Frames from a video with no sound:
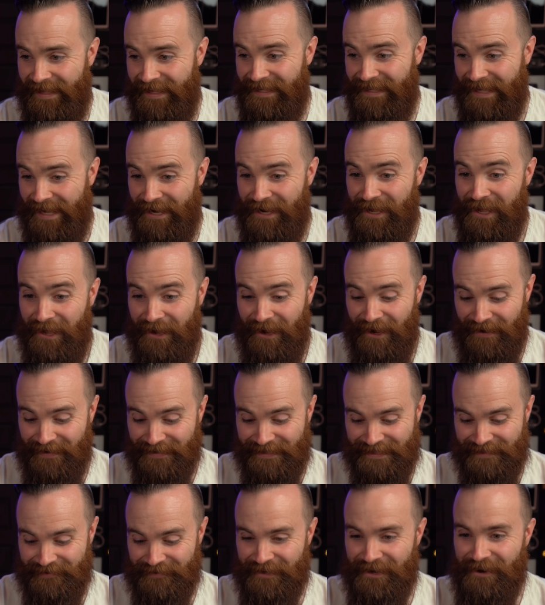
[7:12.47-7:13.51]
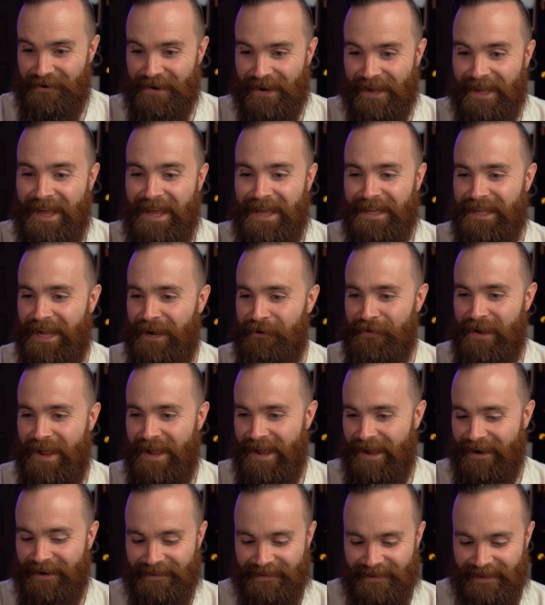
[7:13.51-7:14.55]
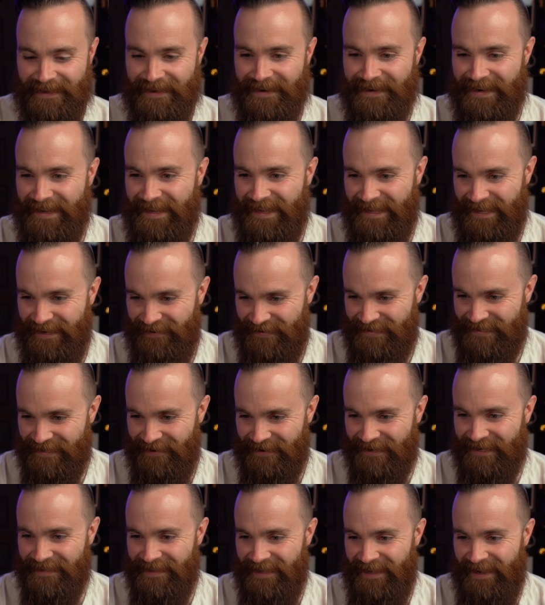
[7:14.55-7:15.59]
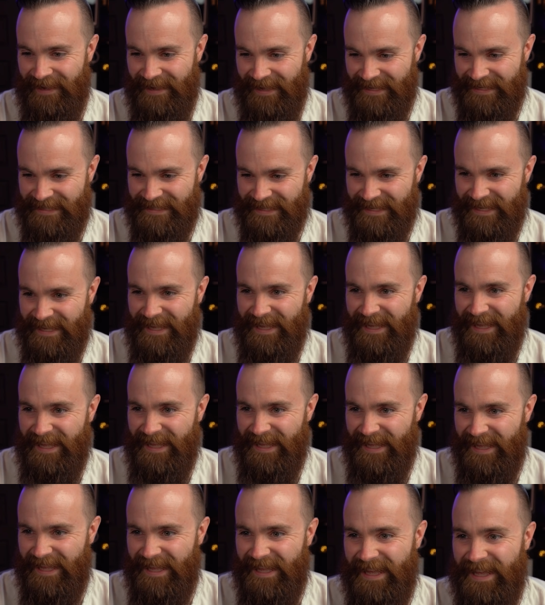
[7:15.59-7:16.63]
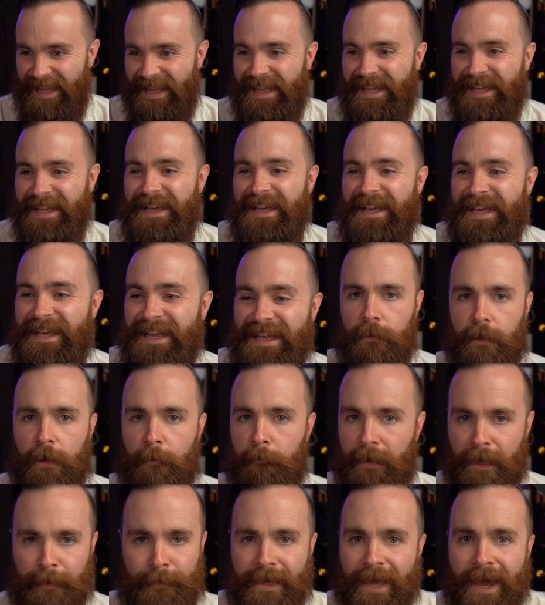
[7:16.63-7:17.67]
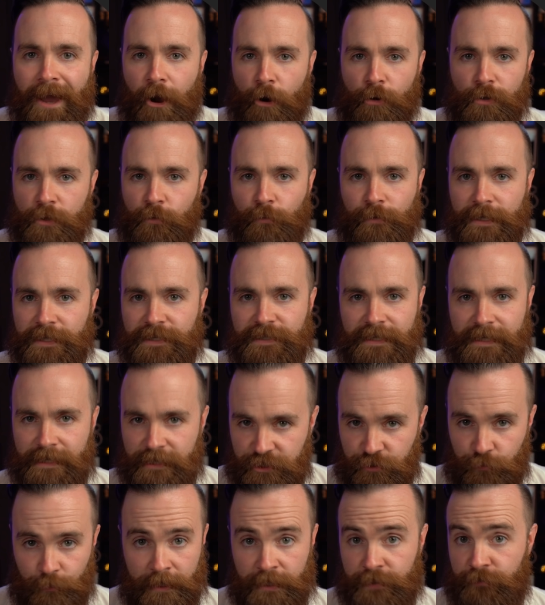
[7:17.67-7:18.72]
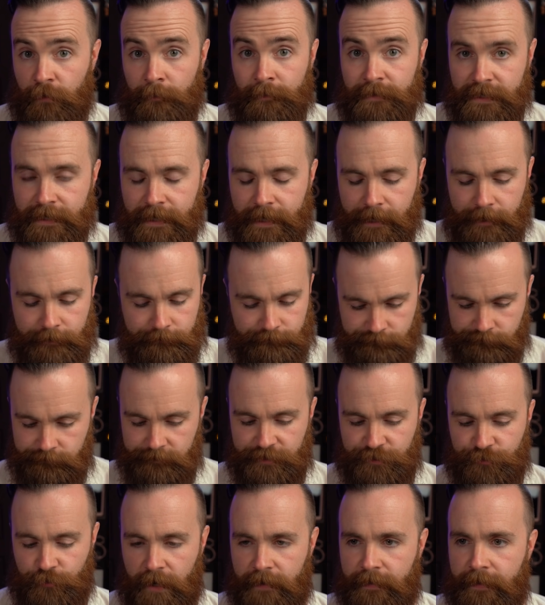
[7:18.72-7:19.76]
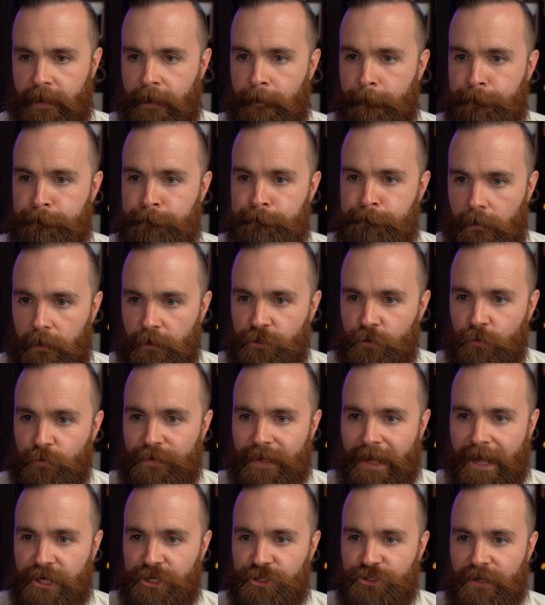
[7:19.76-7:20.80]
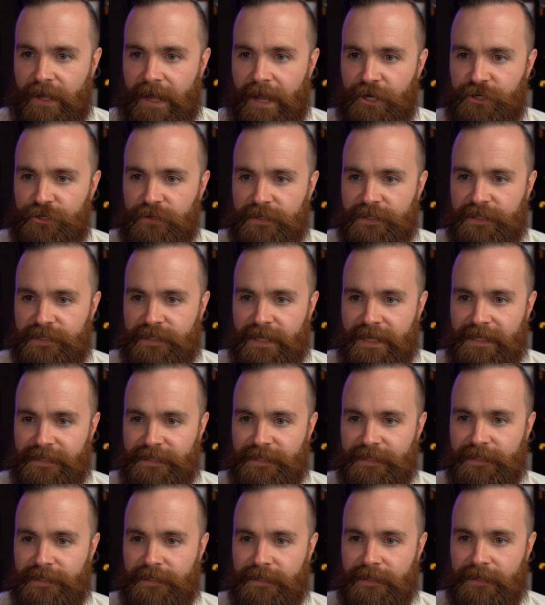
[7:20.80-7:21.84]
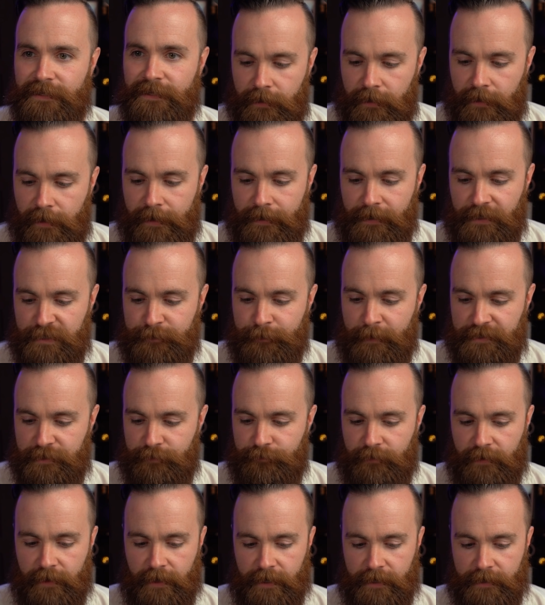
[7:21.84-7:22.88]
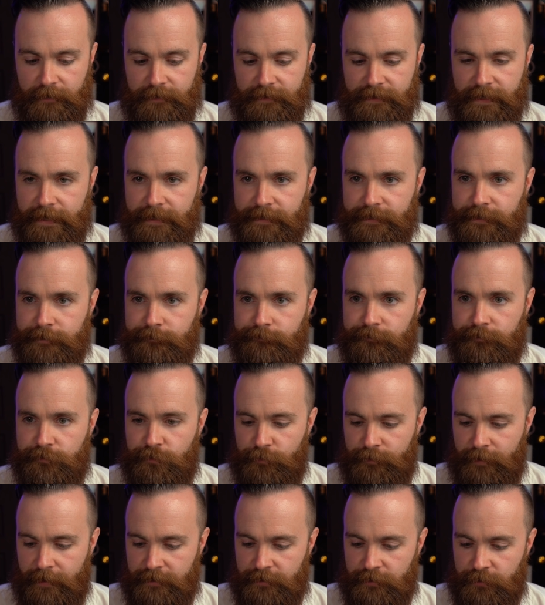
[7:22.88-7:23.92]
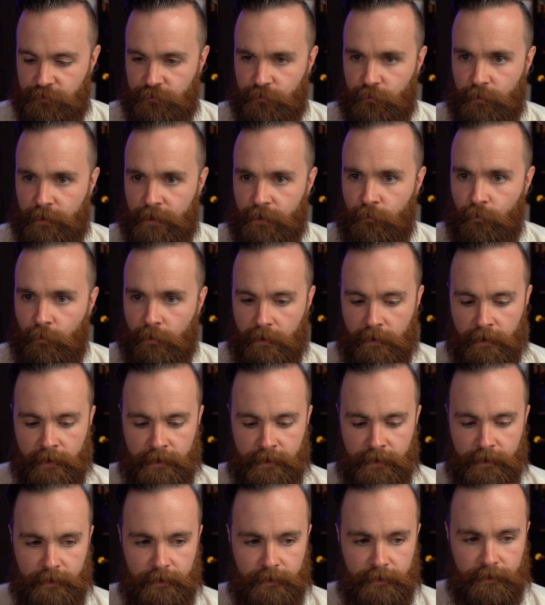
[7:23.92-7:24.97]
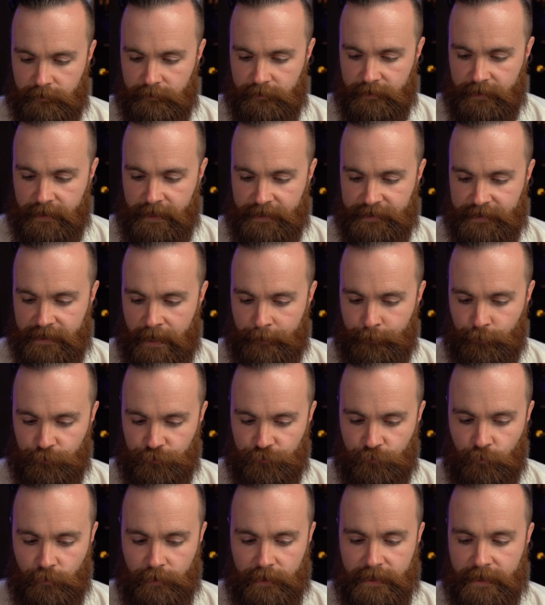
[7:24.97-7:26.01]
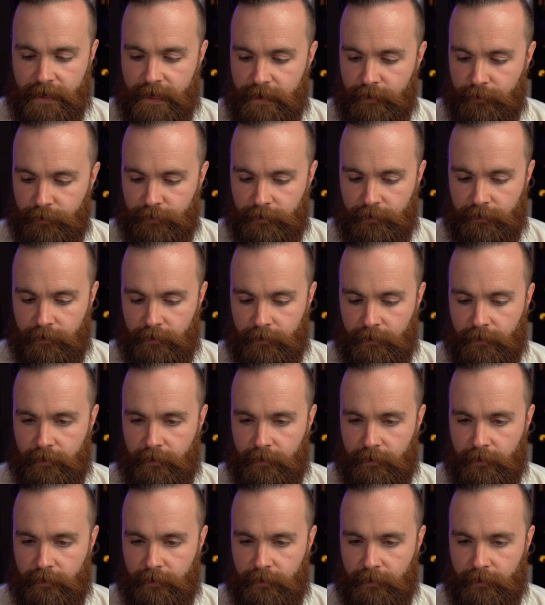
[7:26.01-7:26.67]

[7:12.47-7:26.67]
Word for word: Yeah, oh, it's still going. Yeah, we hang out a lot. We talk a lot. Maybe I only wanna see his tweets from today. Let's try that. I'll do dash dash since, and I'll specify the date, two thousand twenty-one. Today's April twenty-eighth.